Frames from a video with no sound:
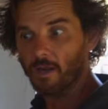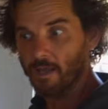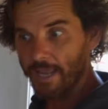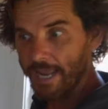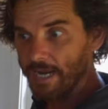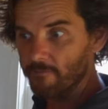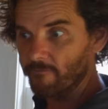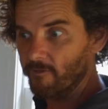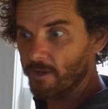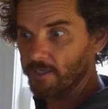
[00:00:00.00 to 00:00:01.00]
an eight
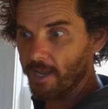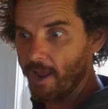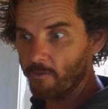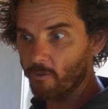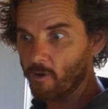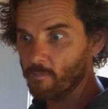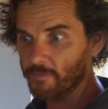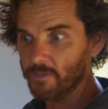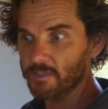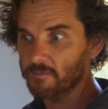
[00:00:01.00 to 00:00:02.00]
foot counter. I
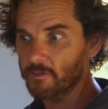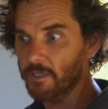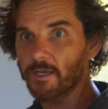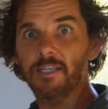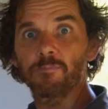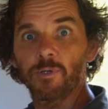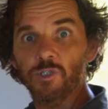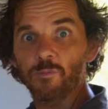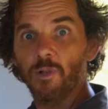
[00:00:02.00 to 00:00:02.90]
bought this really nice butcher